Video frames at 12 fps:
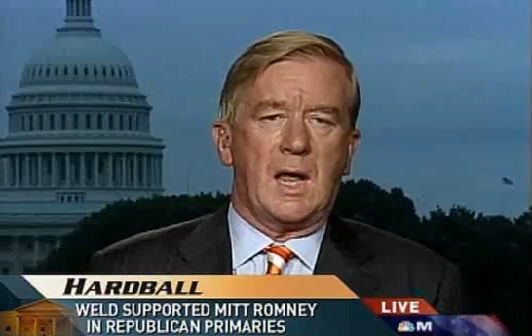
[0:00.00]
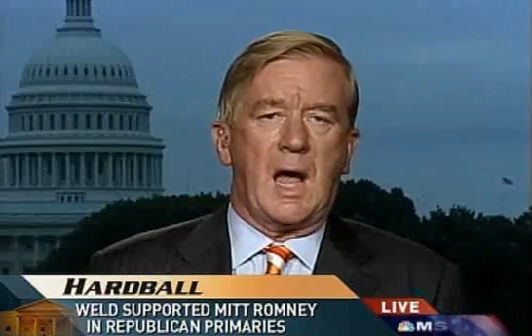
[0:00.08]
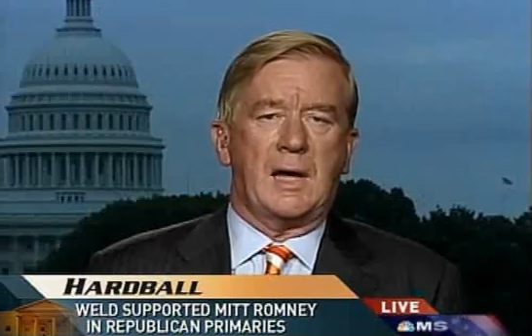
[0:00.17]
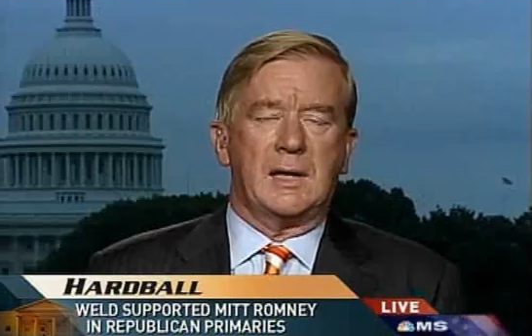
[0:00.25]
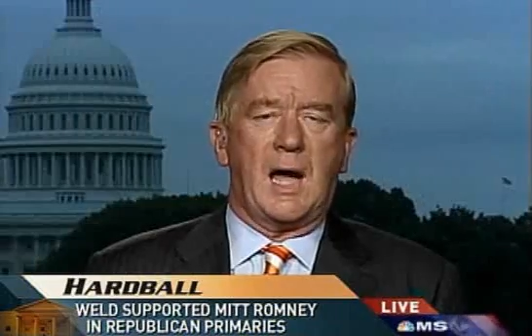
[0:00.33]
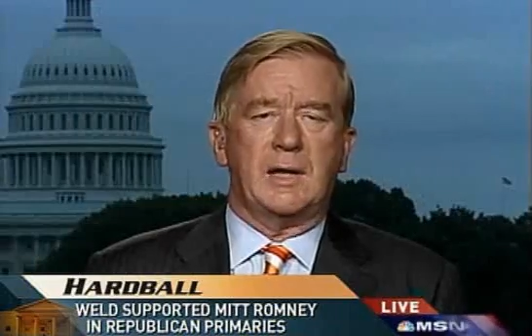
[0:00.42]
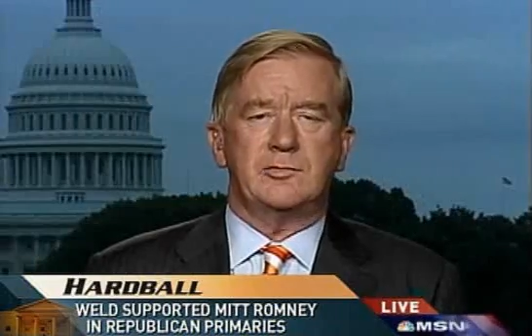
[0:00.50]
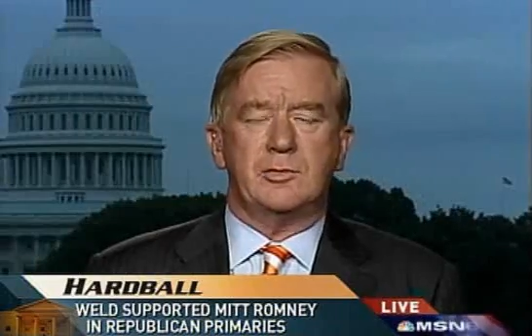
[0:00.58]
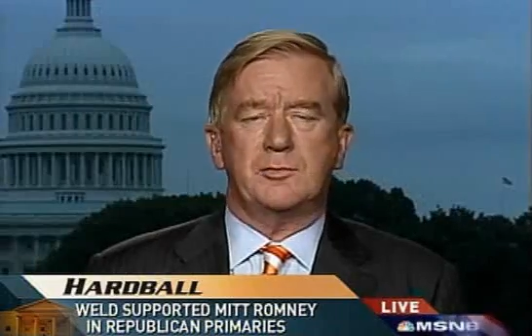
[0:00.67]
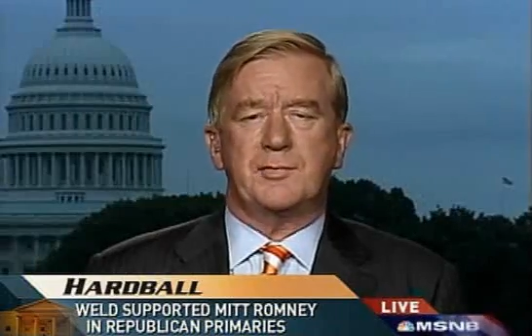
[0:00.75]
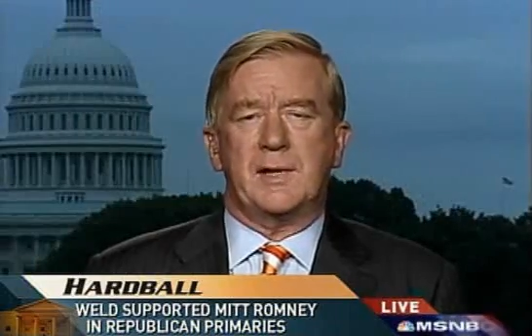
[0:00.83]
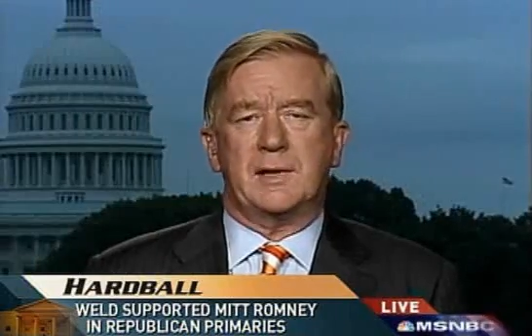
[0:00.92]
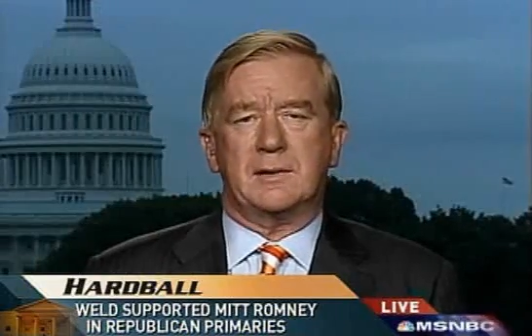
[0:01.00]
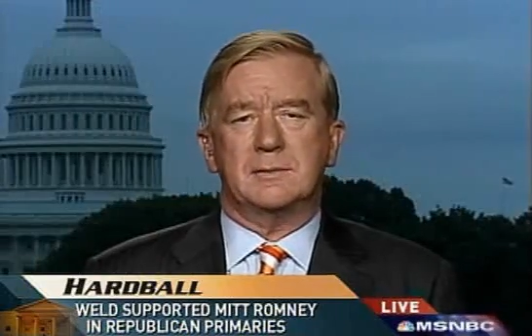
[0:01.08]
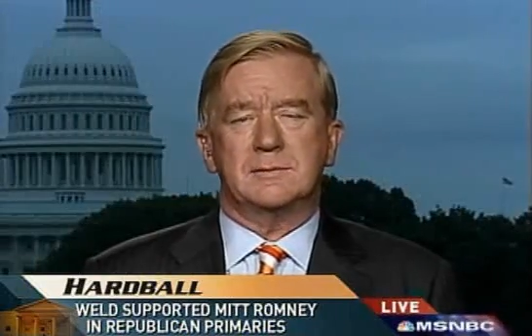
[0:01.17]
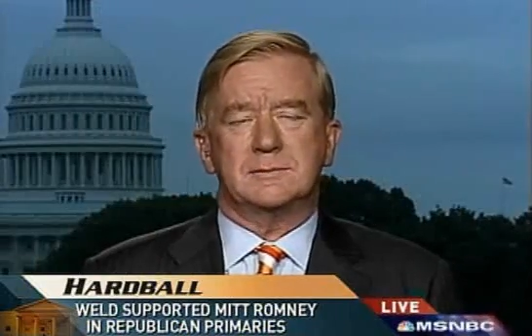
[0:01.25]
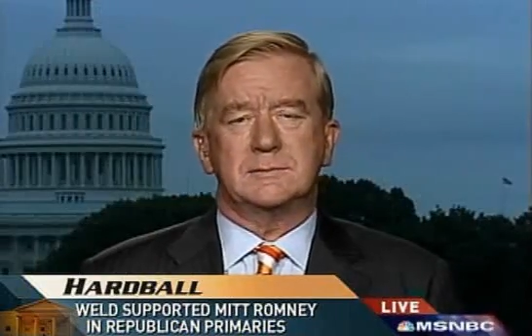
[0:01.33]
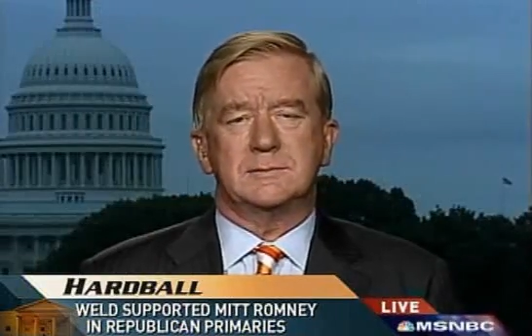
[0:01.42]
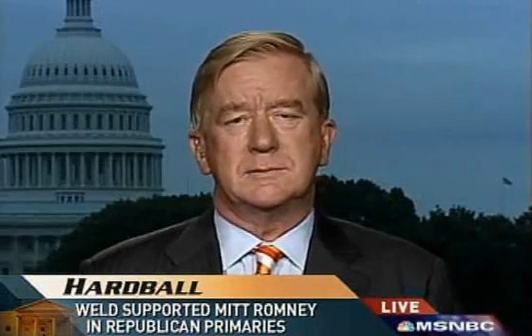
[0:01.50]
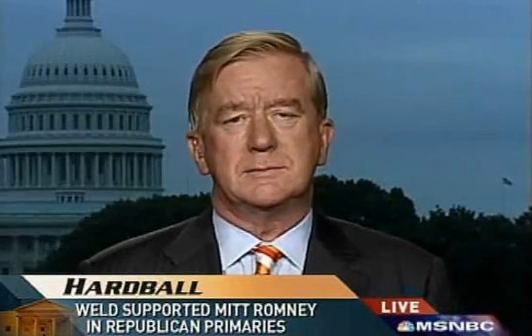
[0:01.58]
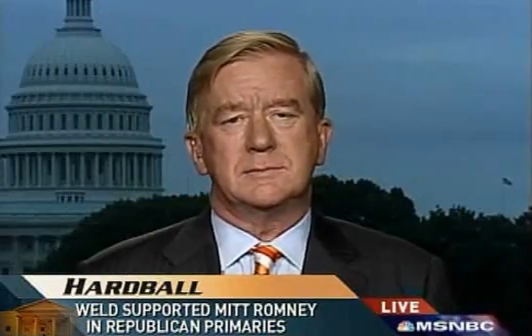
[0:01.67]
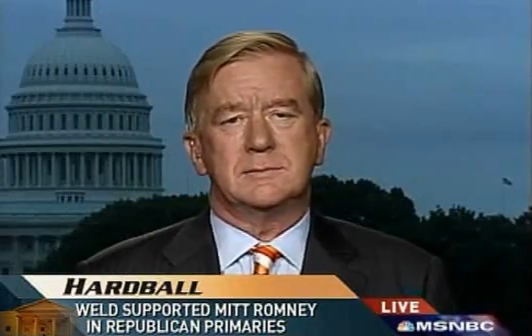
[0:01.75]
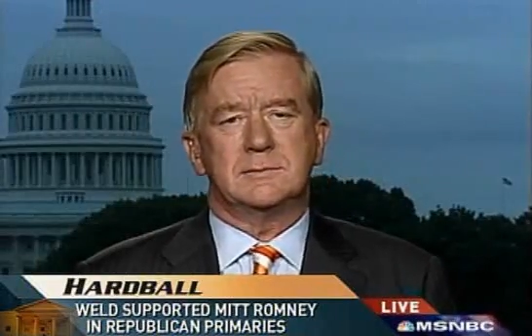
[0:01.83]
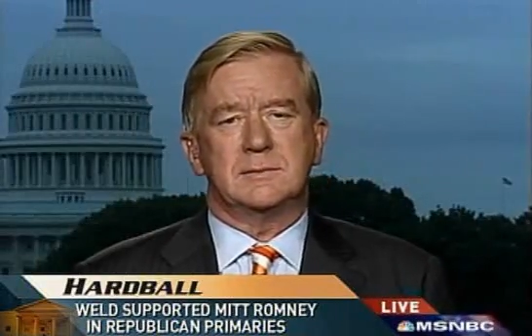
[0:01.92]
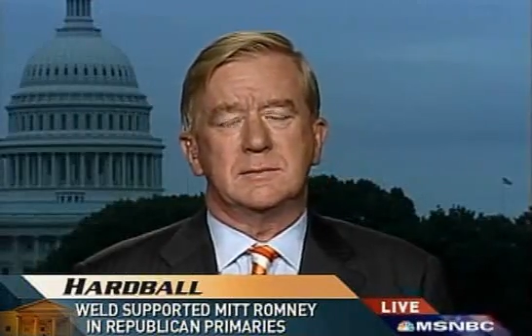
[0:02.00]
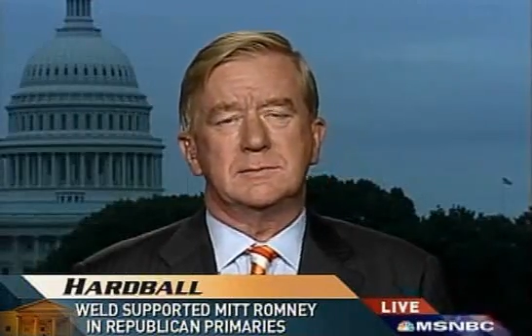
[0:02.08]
I, ability I to handle crises, uh,